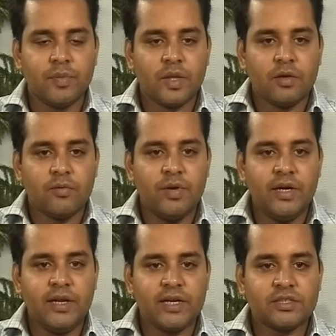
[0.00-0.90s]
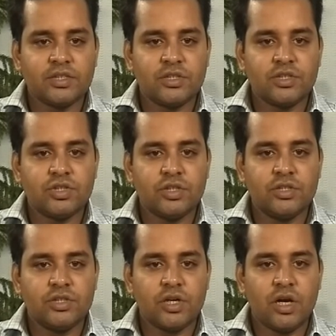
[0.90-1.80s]
Free text search
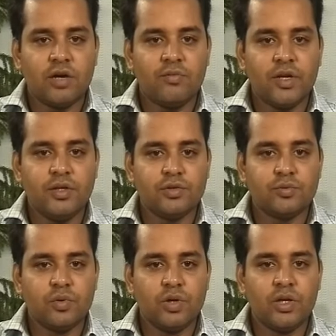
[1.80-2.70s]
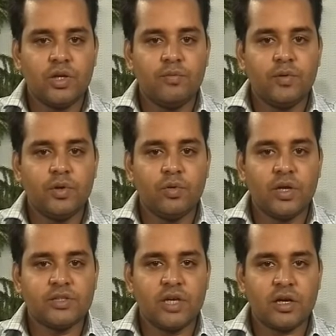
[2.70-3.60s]
engines are very useful if you know
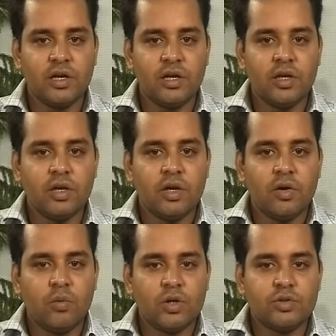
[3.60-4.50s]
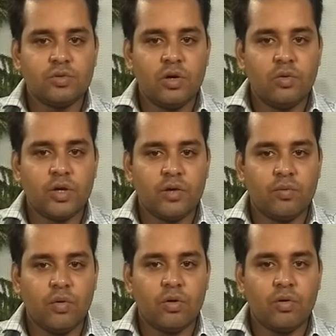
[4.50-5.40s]
exactly what you are looking
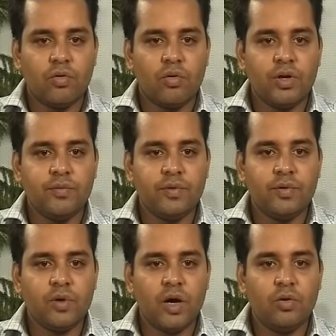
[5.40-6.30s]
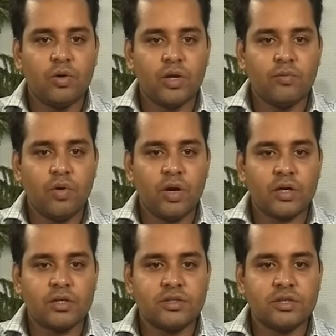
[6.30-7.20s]
for, or if you are looking for a
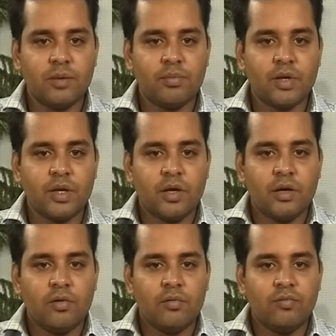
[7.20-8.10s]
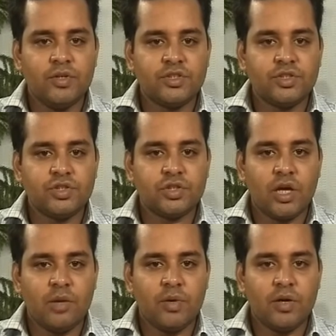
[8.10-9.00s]
concept which
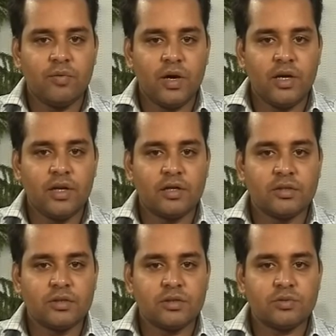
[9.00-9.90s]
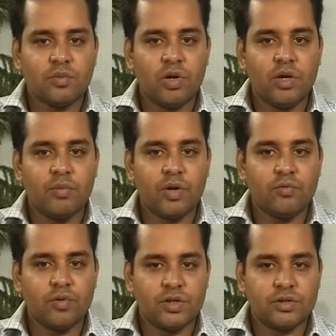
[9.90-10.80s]
can be defined in a small number of
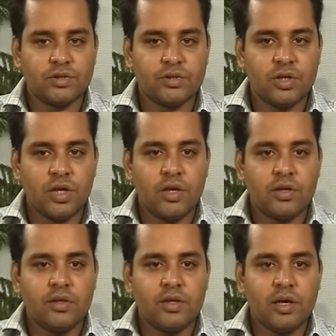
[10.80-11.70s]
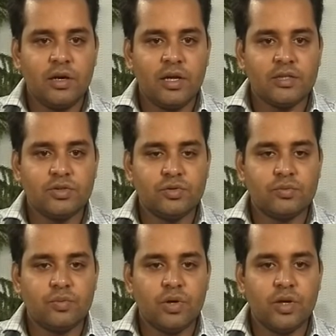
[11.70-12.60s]
words. They are less
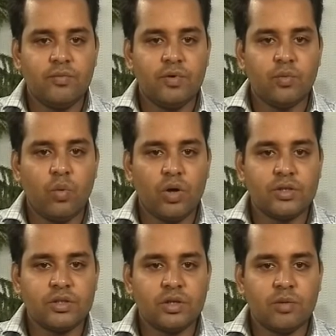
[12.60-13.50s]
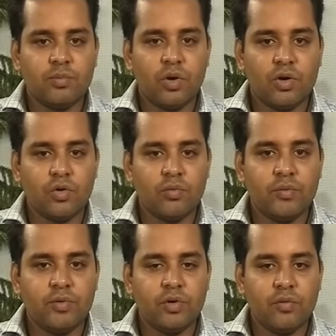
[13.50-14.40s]
useful if you want a broad
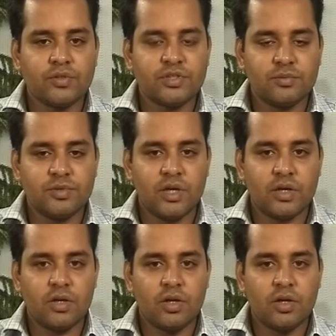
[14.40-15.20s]
overview of a subject,